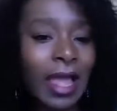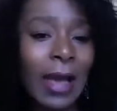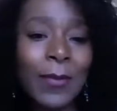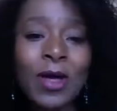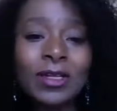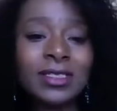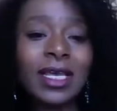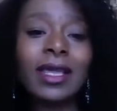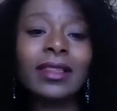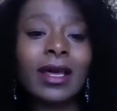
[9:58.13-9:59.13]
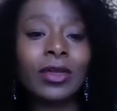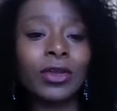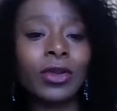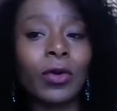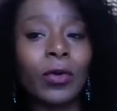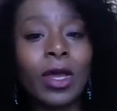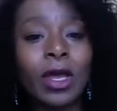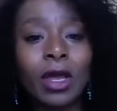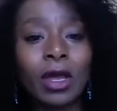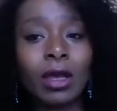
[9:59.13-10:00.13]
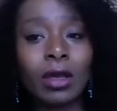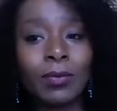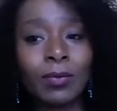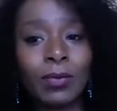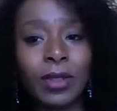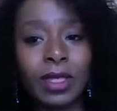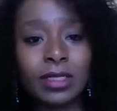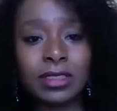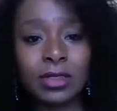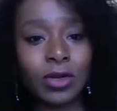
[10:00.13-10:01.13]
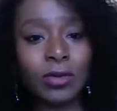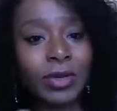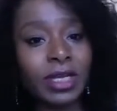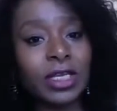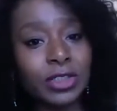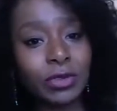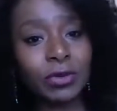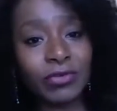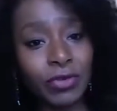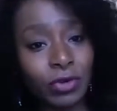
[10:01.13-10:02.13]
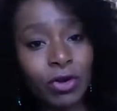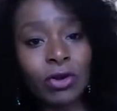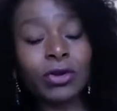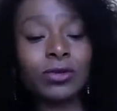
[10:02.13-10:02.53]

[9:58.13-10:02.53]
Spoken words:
I'm not saying that, it's going to be an issue if you're not